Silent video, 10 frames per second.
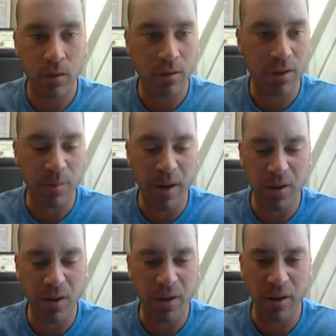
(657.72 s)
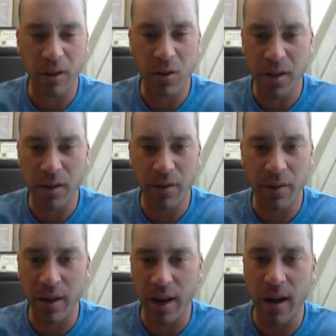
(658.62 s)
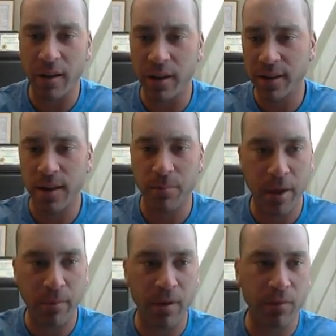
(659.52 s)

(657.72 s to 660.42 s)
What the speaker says: Just make sure you close everything out except maybe